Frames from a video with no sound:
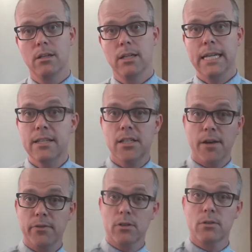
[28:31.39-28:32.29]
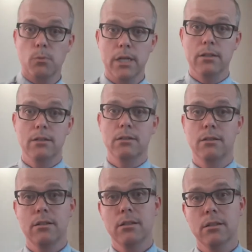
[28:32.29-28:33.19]
He suffers when,
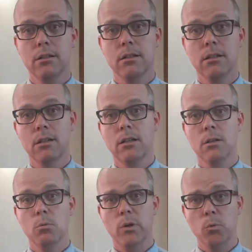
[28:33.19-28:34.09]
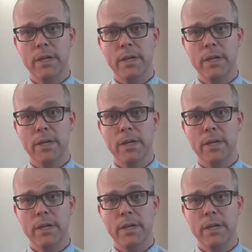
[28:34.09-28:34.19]
when